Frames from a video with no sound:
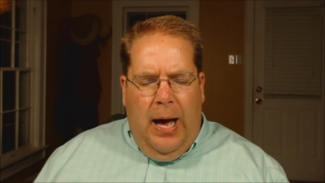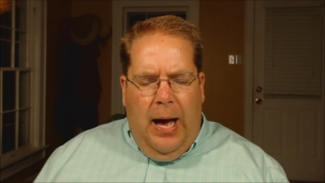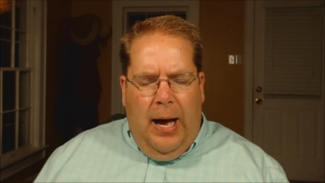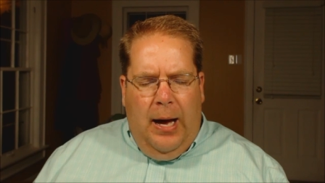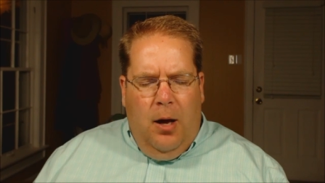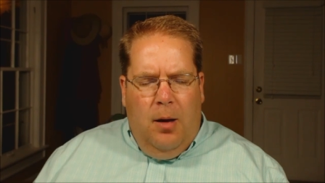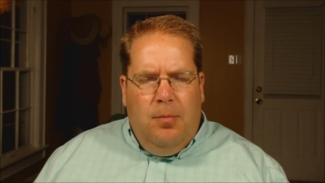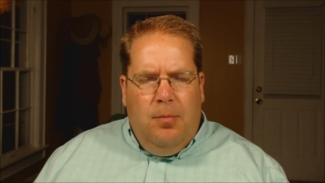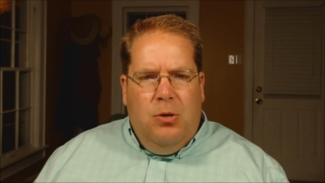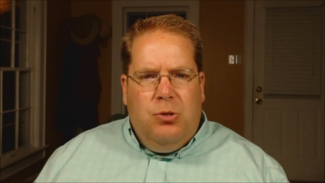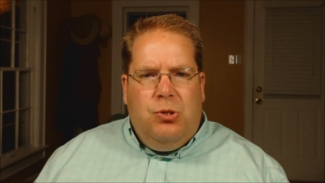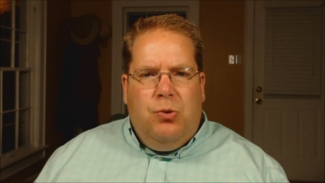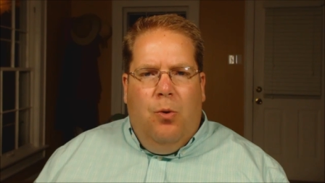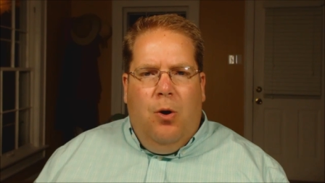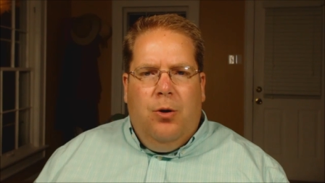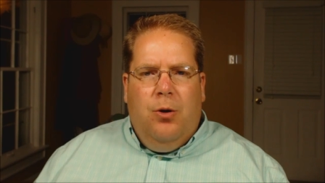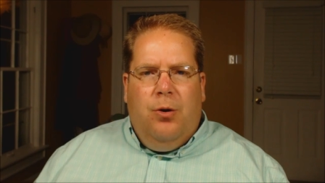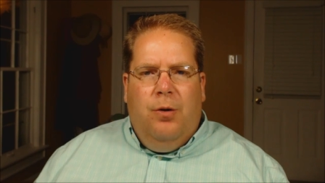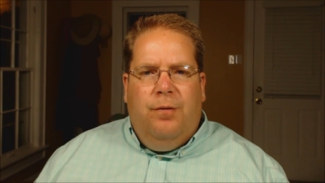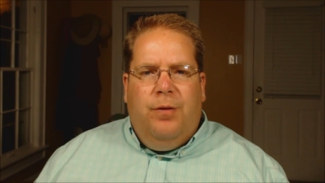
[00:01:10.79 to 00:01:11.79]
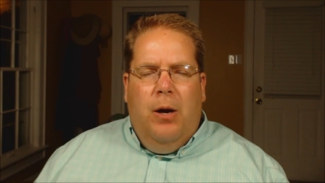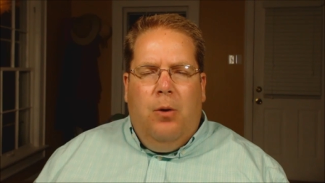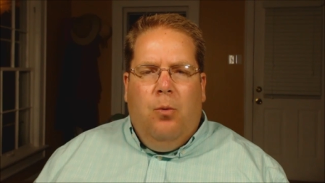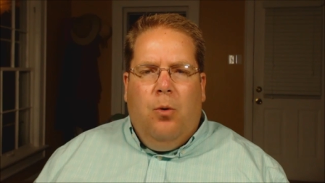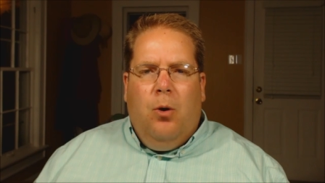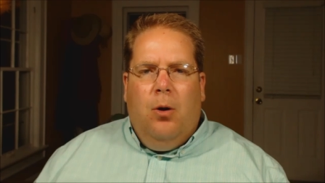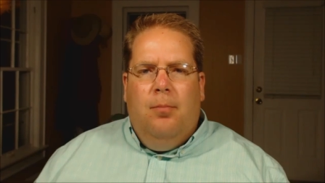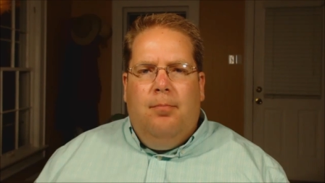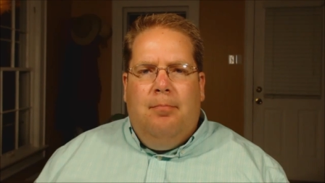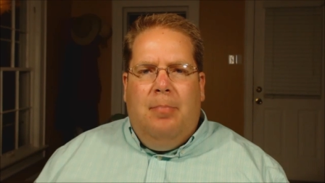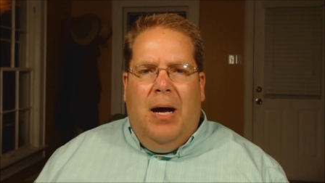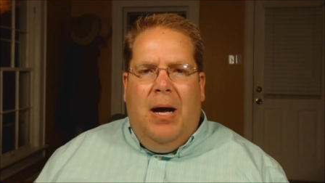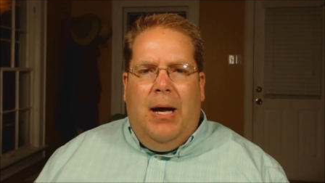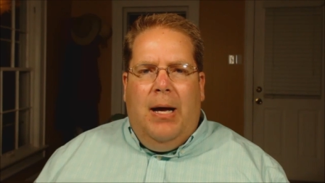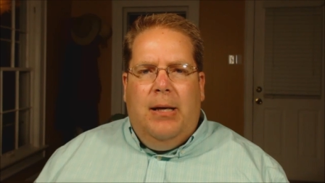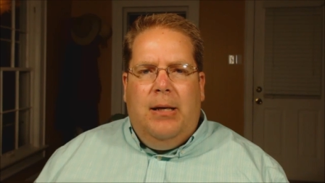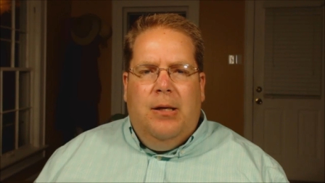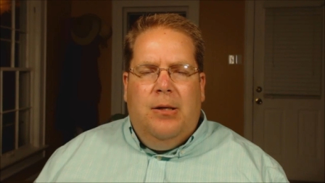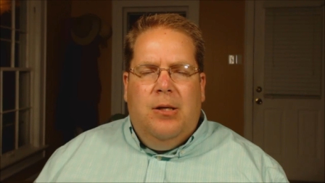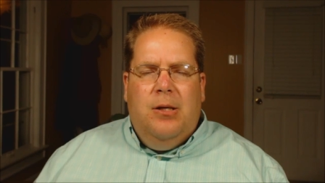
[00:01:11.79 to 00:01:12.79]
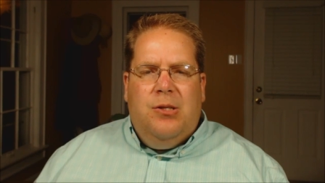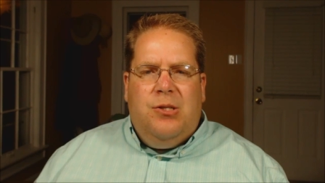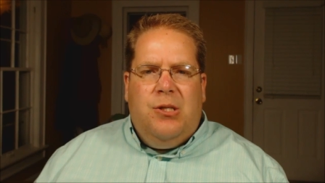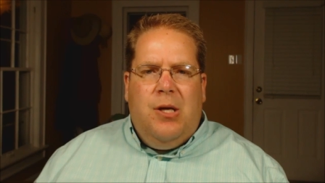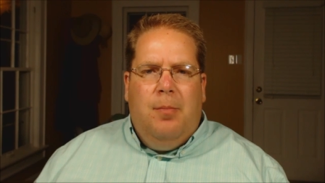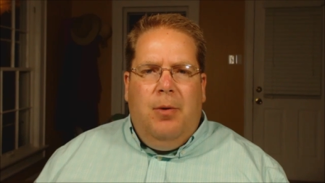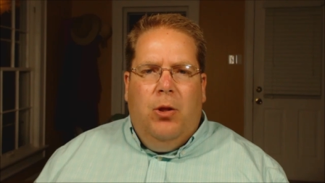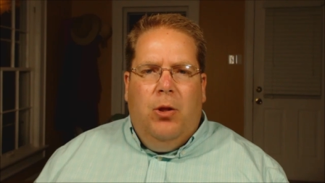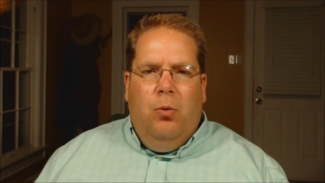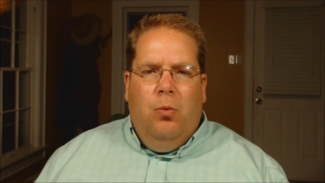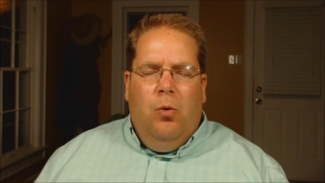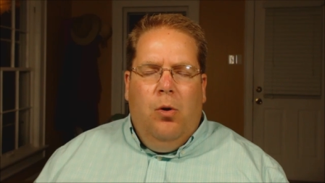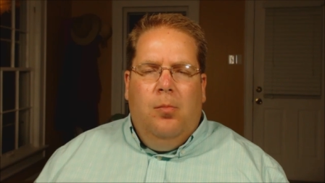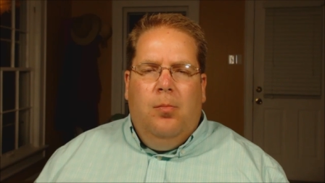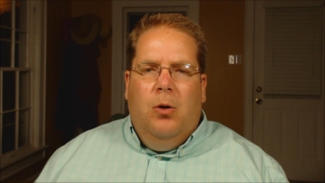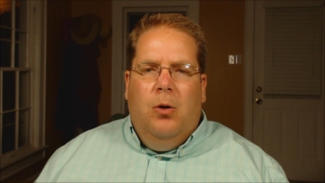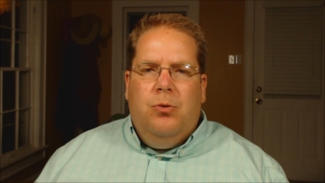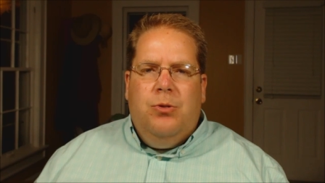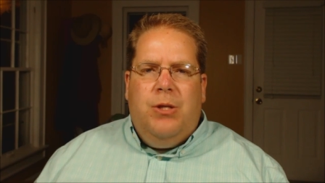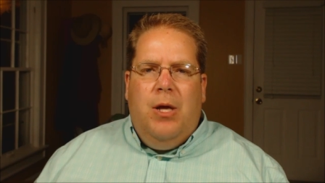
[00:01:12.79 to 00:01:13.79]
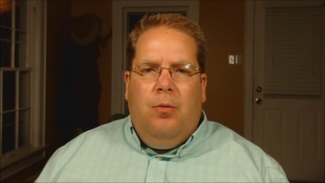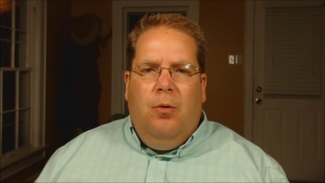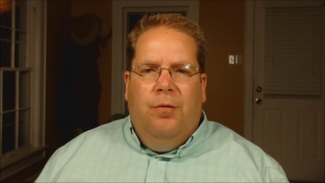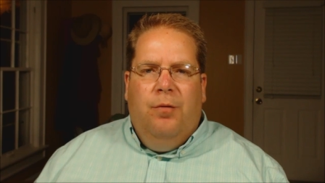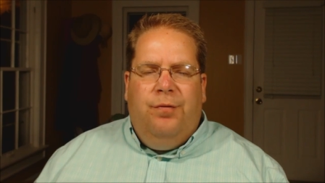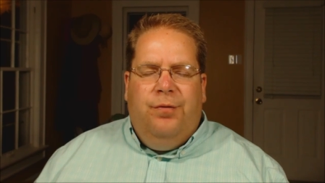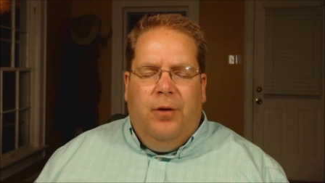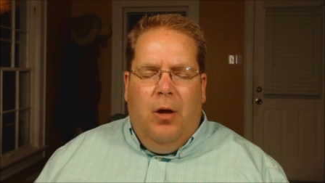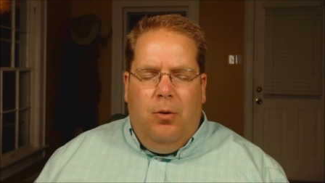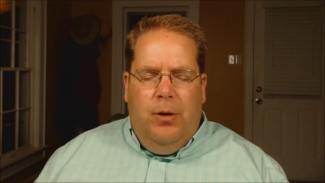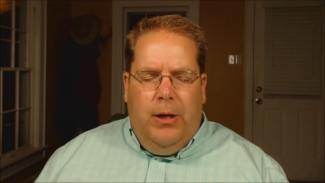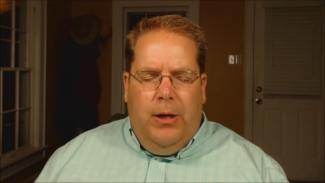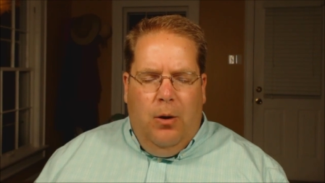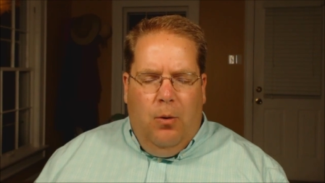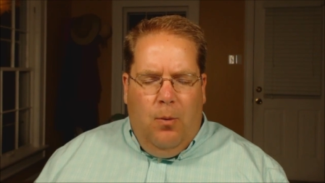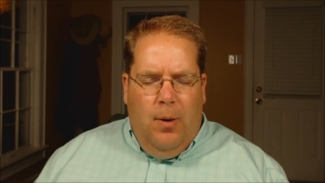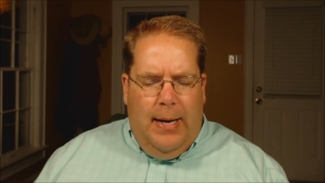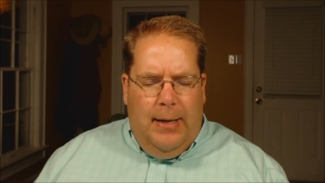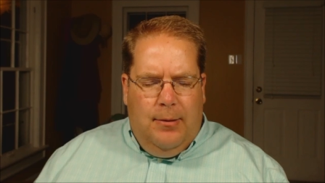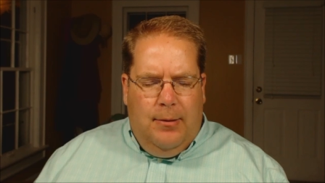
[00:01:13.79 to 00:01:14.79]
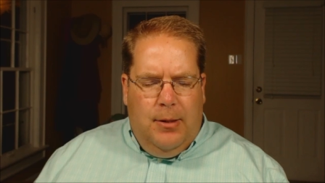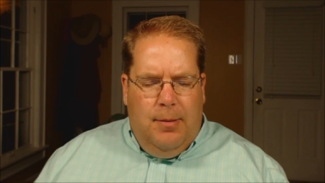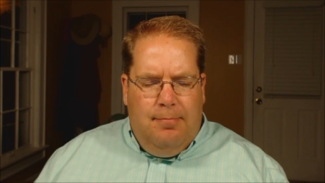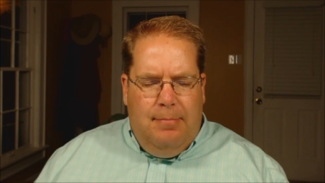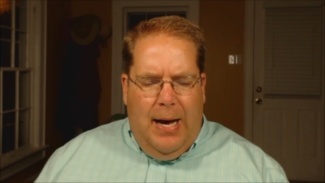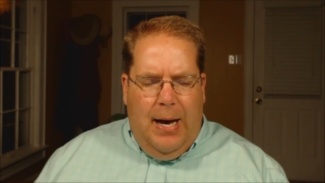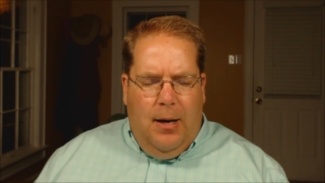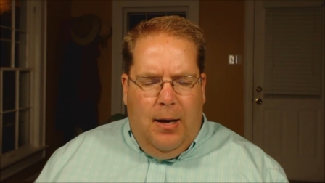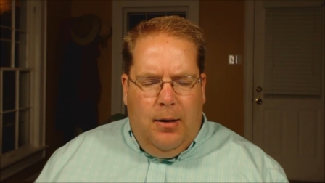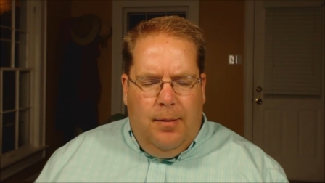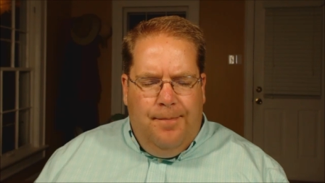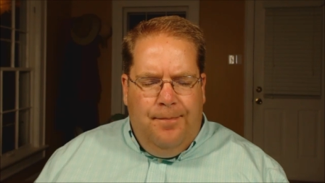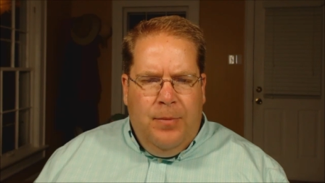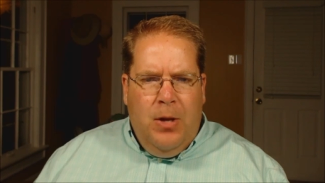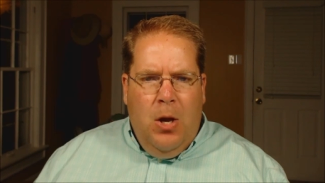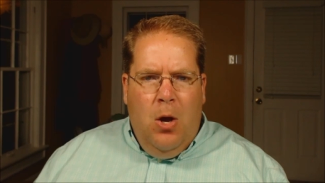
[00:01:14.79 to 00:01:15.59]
I almost wonder if they weren't buying into some of the rumors that were floating around about him.